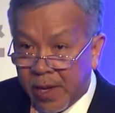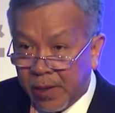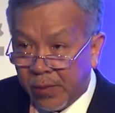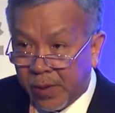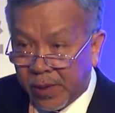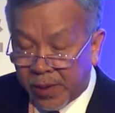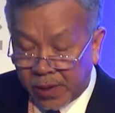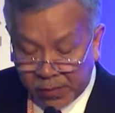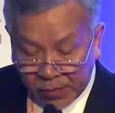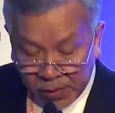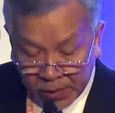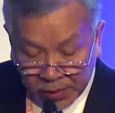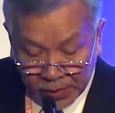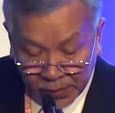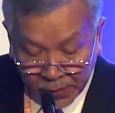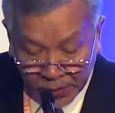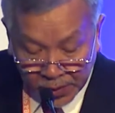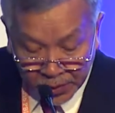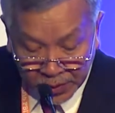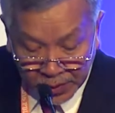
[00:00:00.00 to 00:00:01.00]
annual increase
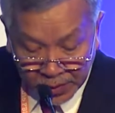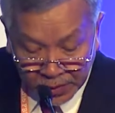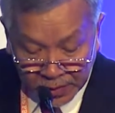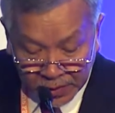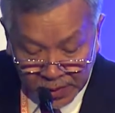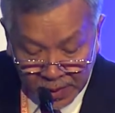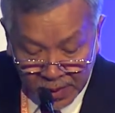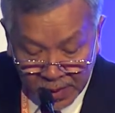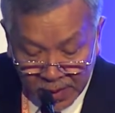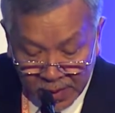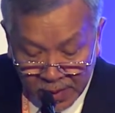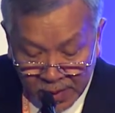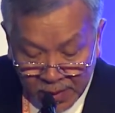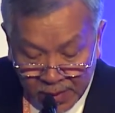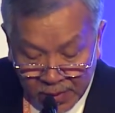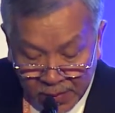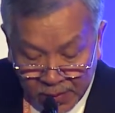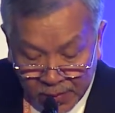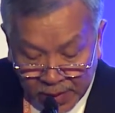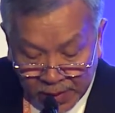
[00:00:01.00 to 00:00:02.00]
in wages,
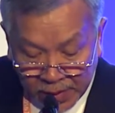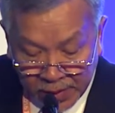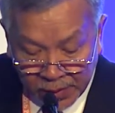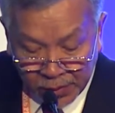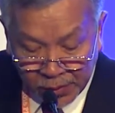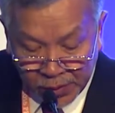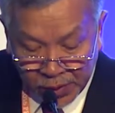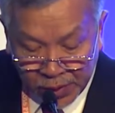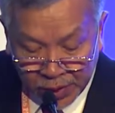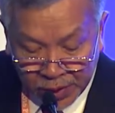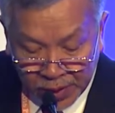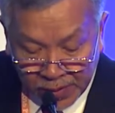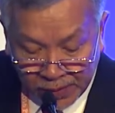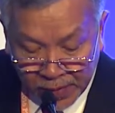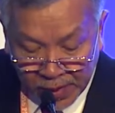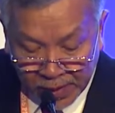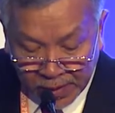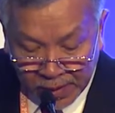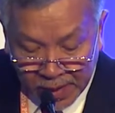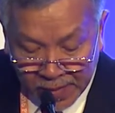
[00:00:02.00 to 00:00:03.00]
while Indonesia,
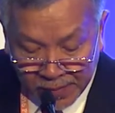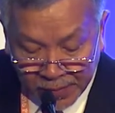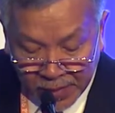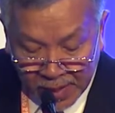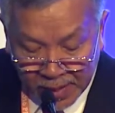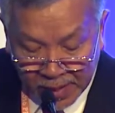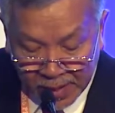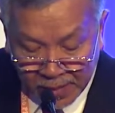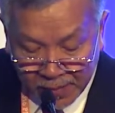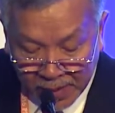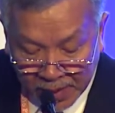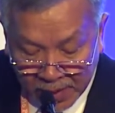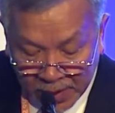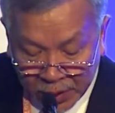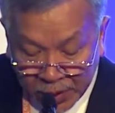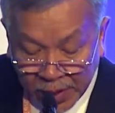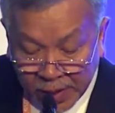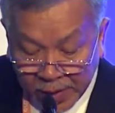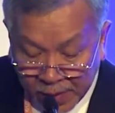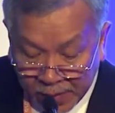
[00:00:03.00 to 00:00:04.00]
Vietnam, Thailand,
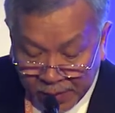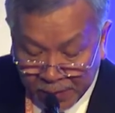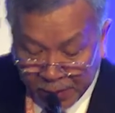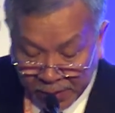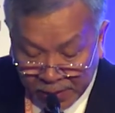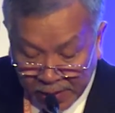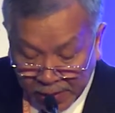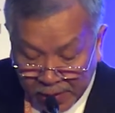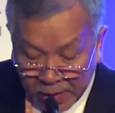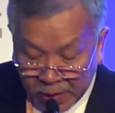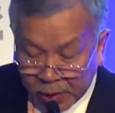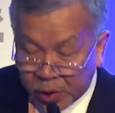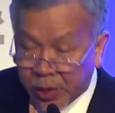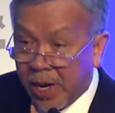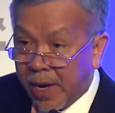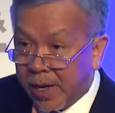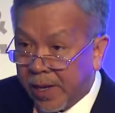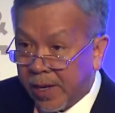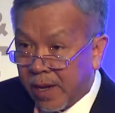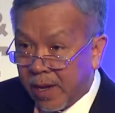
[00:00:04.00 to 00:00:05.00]
Malaysia, and in particular
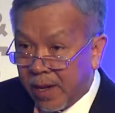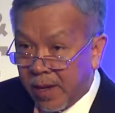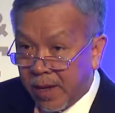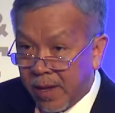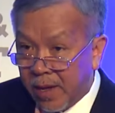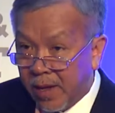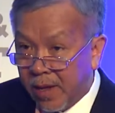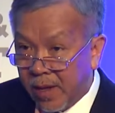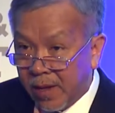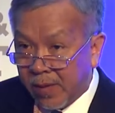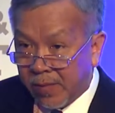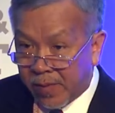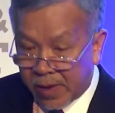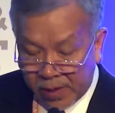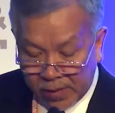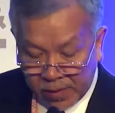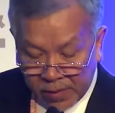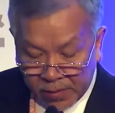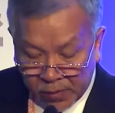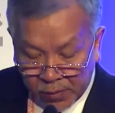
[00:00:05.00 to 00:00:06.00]
China,
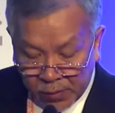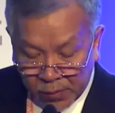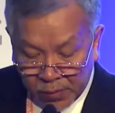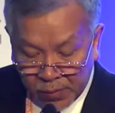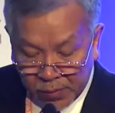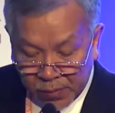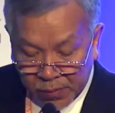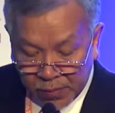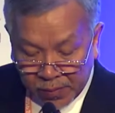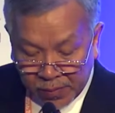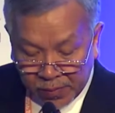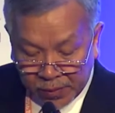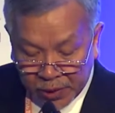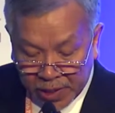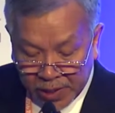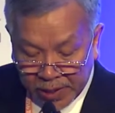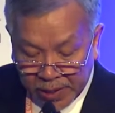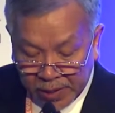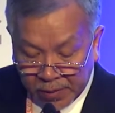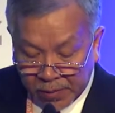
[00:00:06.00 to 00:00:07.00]
right, grew
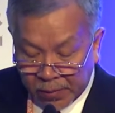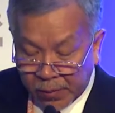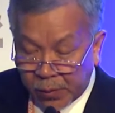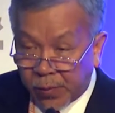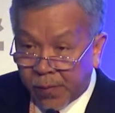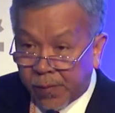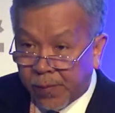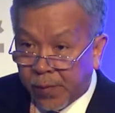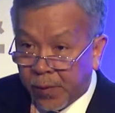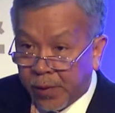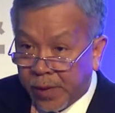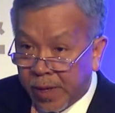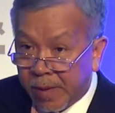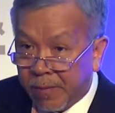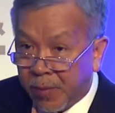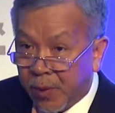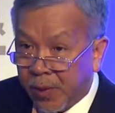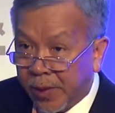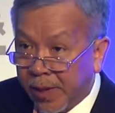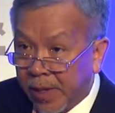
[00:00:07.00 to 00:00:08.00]

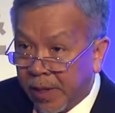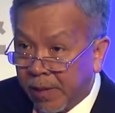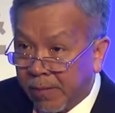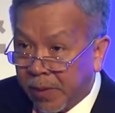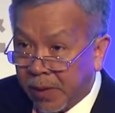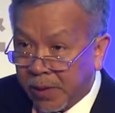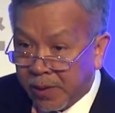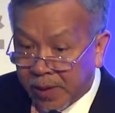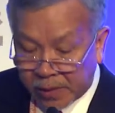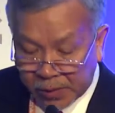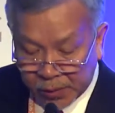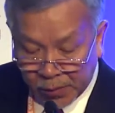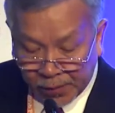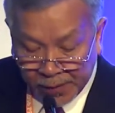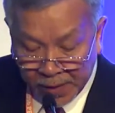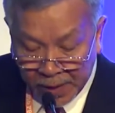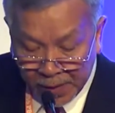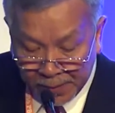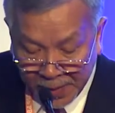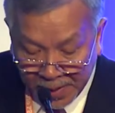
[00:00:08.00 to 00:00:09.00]
14.8%. So
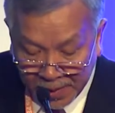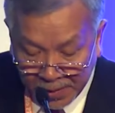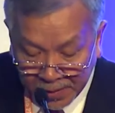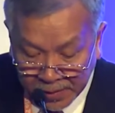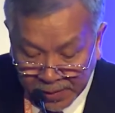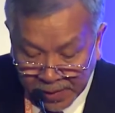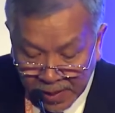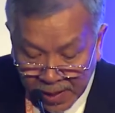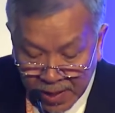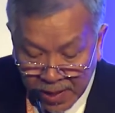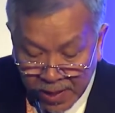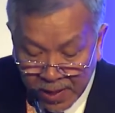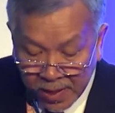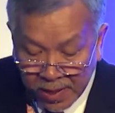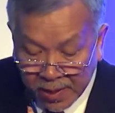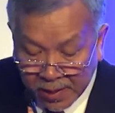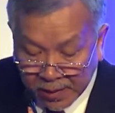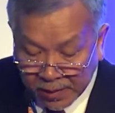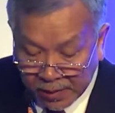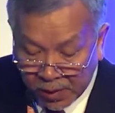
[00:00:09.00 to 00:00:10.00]
Philippines
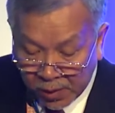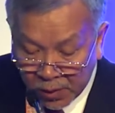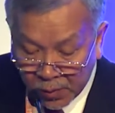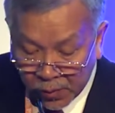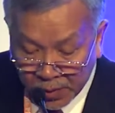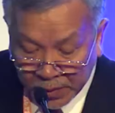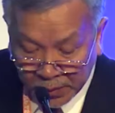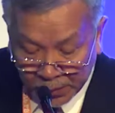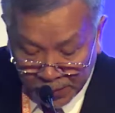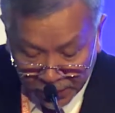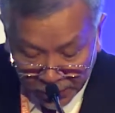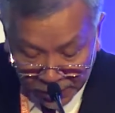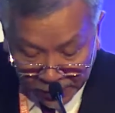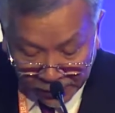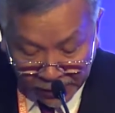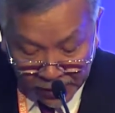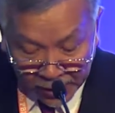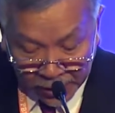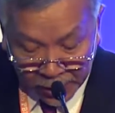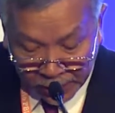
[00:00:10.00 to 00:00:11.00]
has the lowest wage
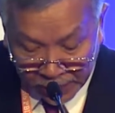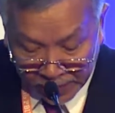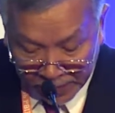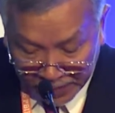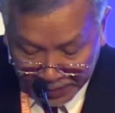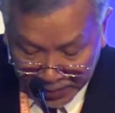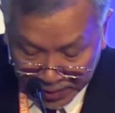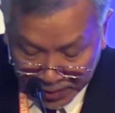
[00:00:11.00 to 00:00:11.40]
inflation.